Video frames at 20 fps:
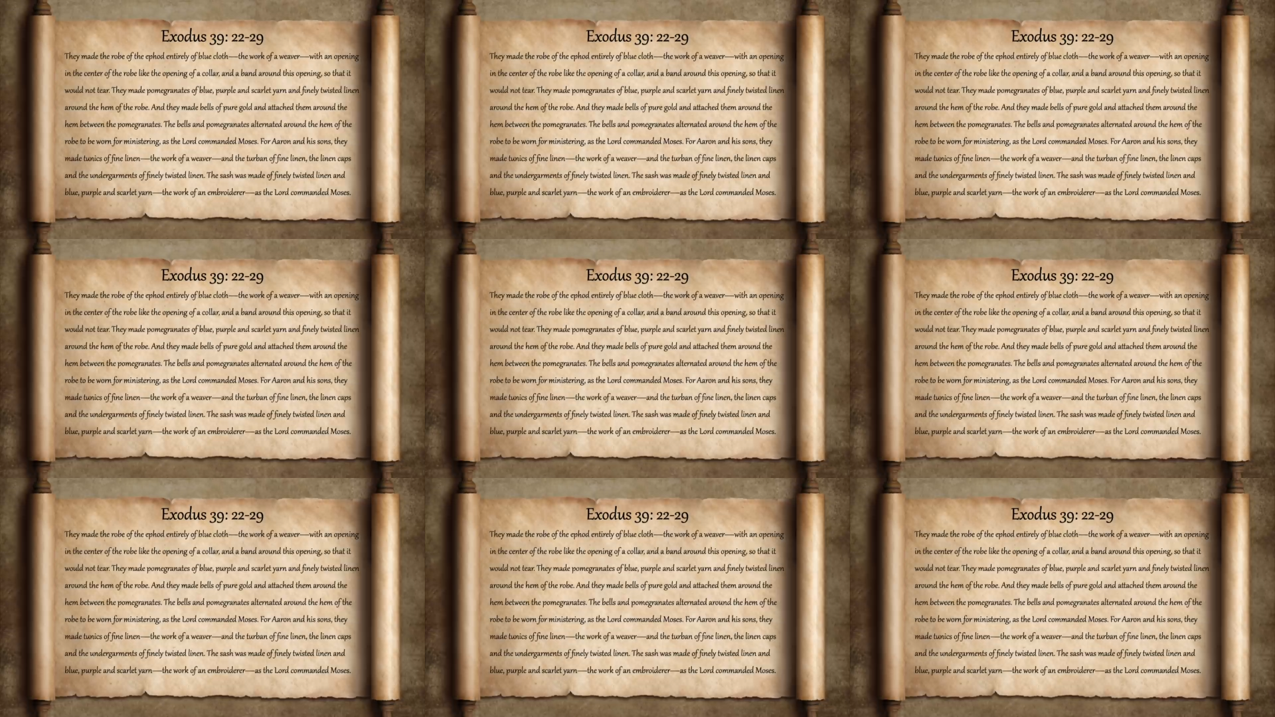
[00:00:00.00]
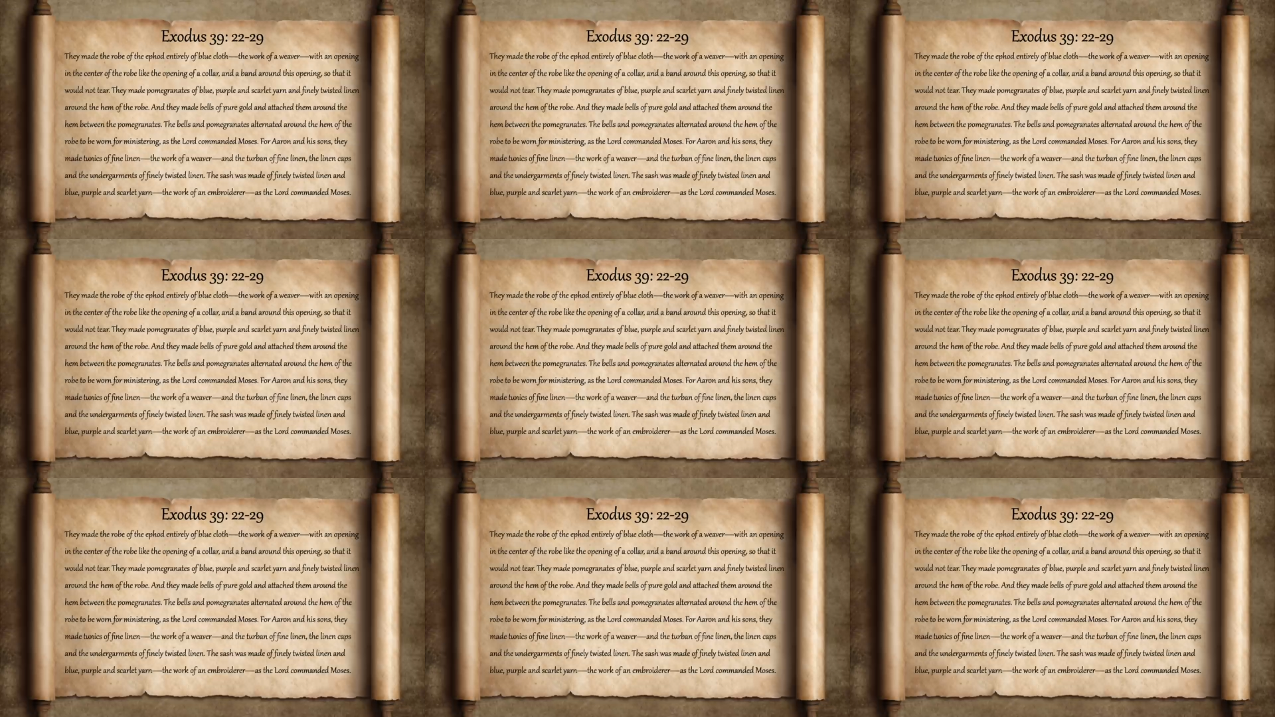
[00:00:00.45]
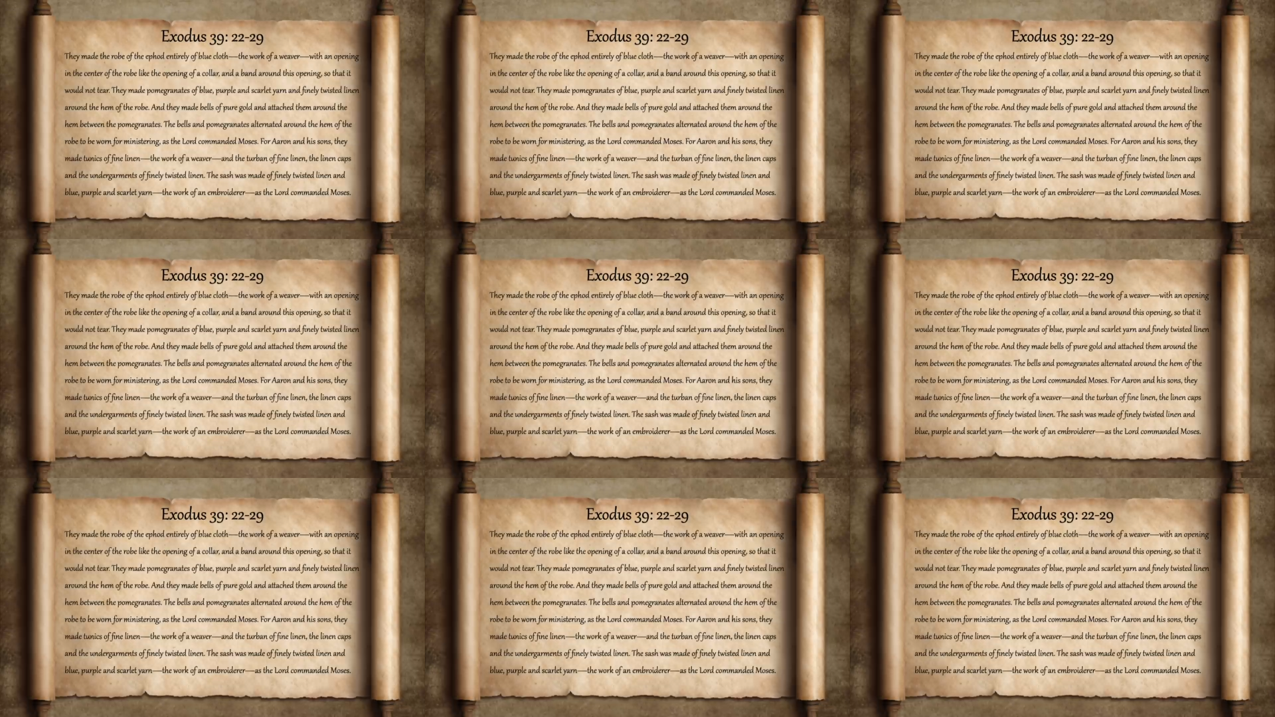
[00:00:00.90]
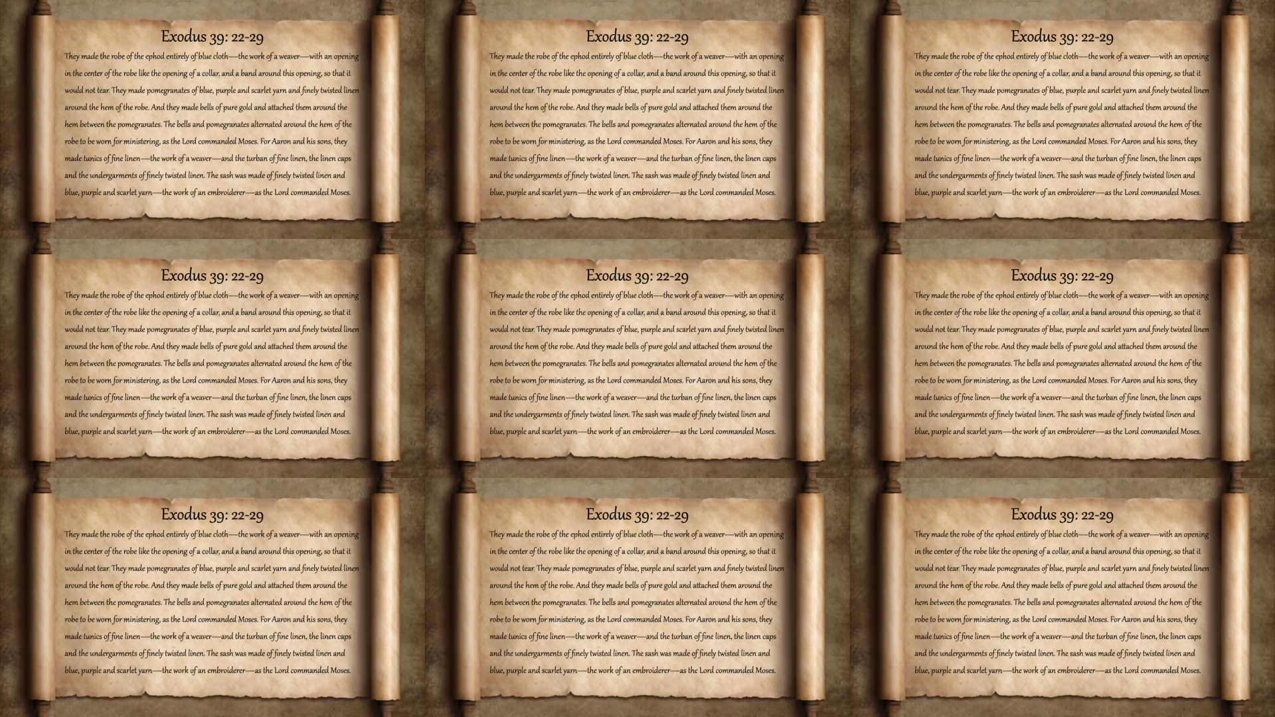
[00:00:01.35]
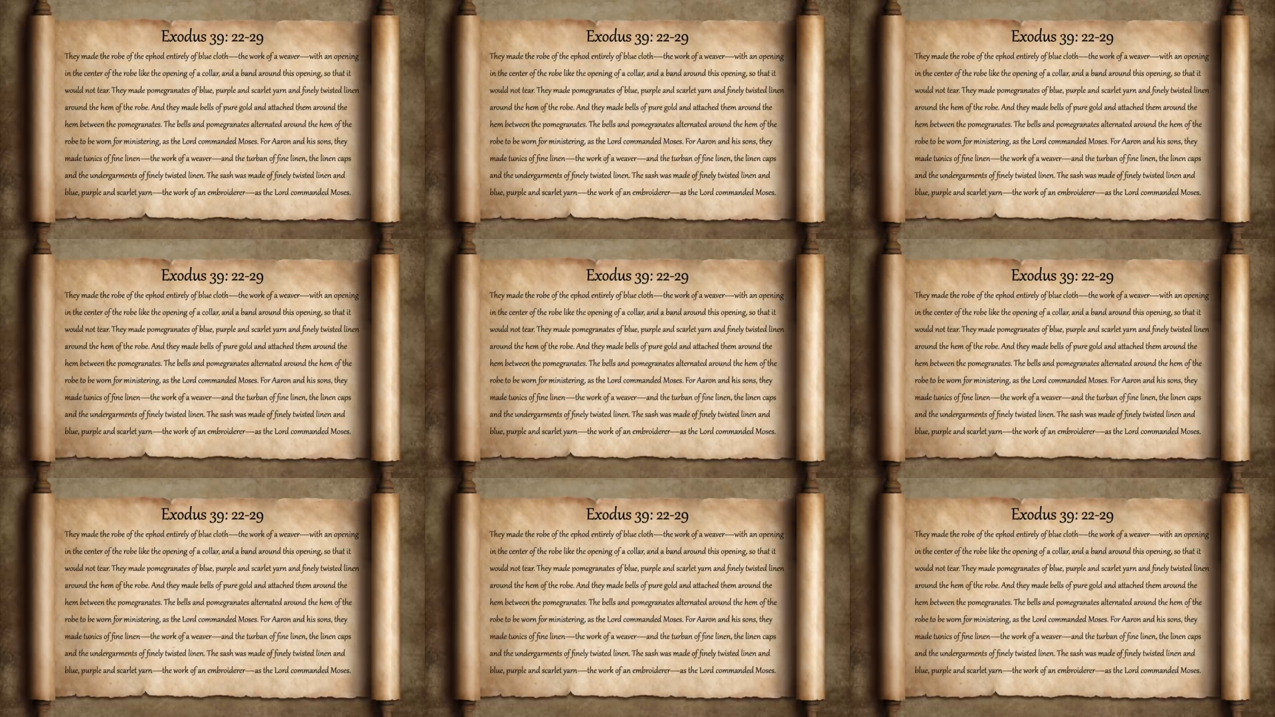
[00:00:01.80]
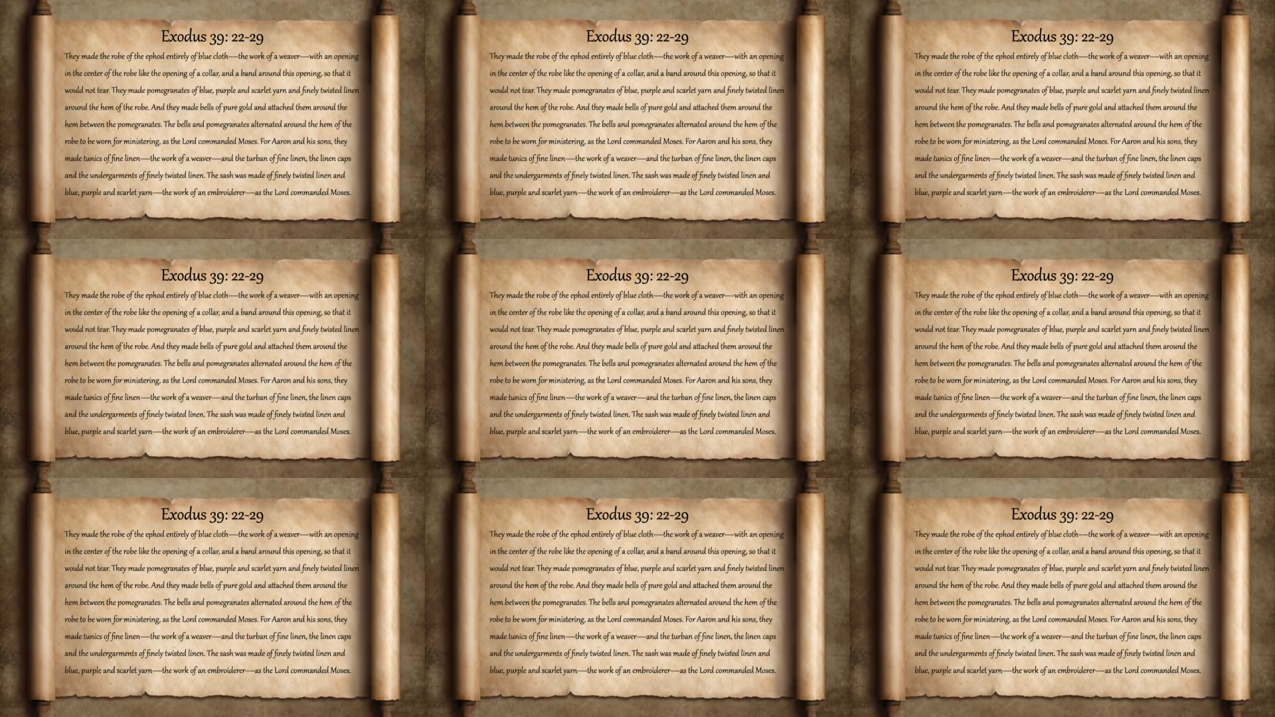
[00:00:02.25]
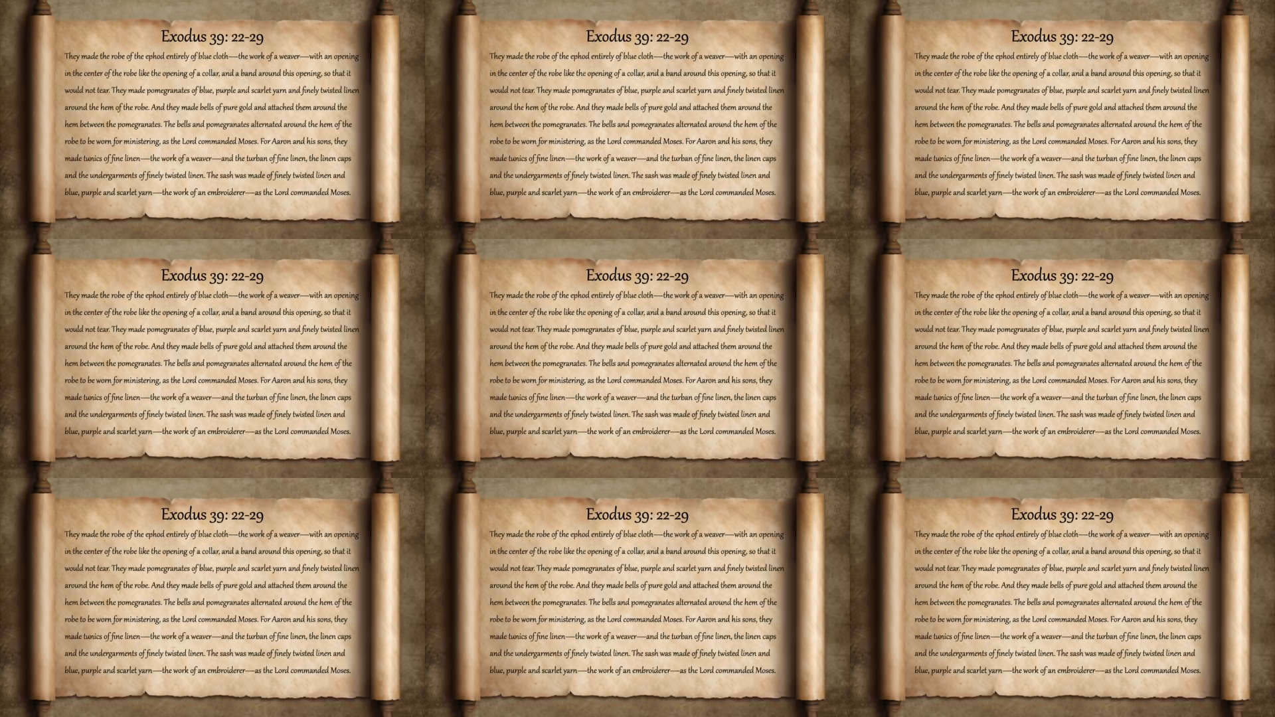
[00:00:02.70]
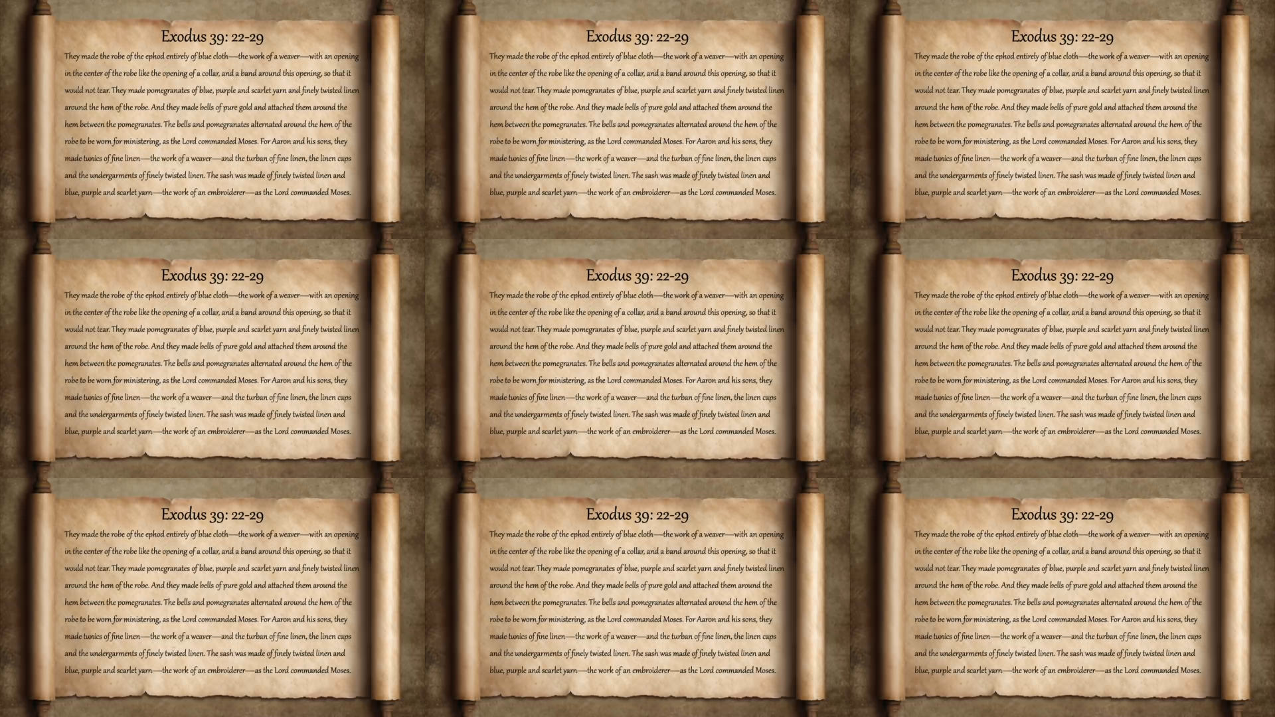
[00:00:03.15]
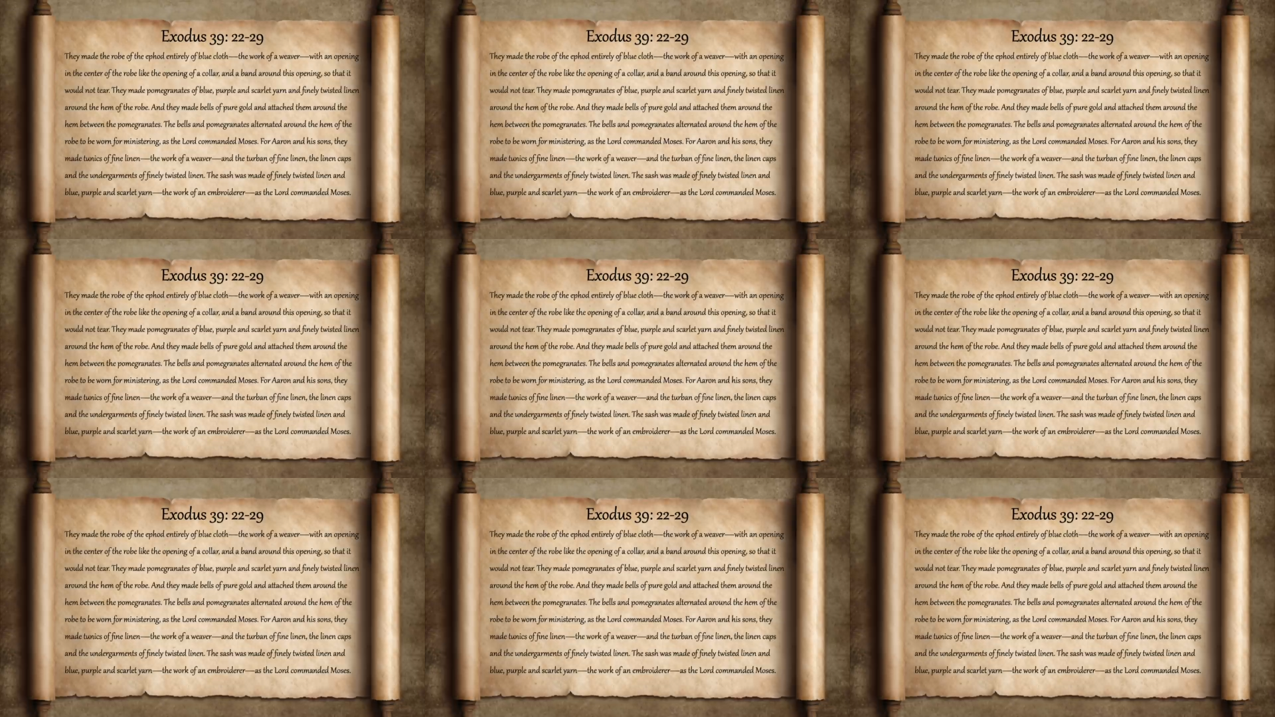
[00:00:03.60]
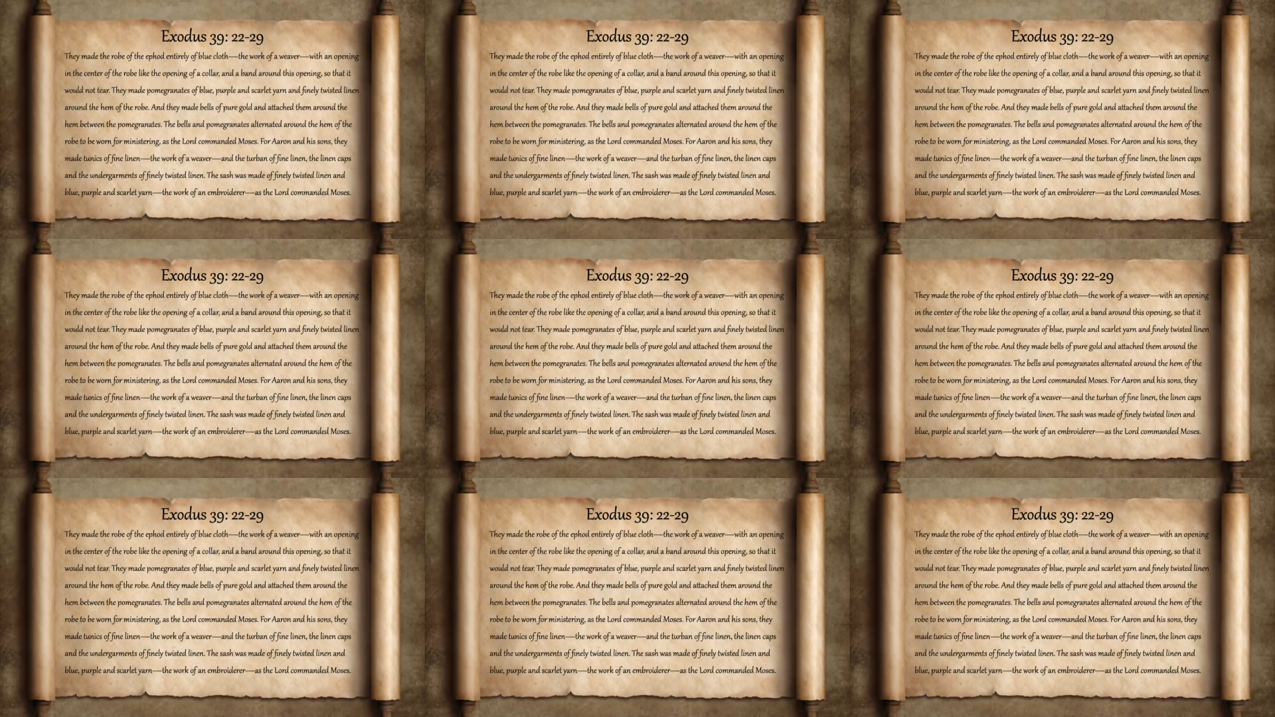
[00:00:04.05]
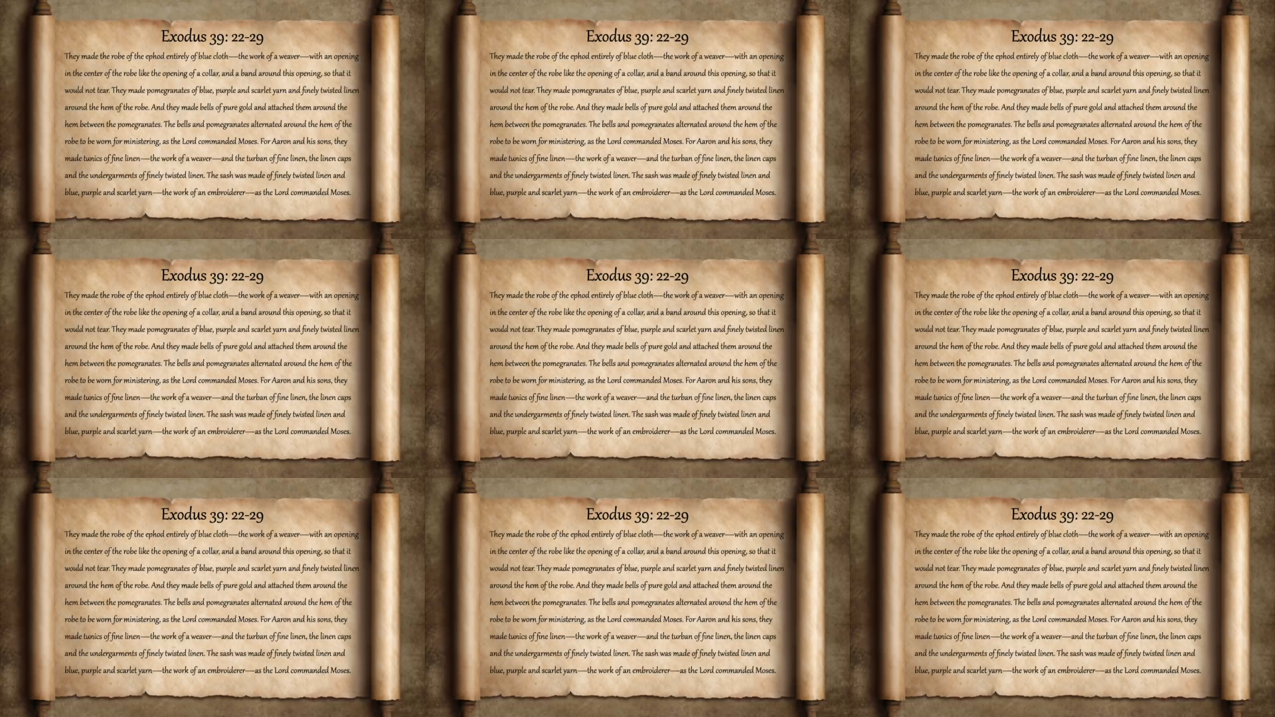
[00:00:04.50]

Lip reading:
No face is visible, so there are no lips to read.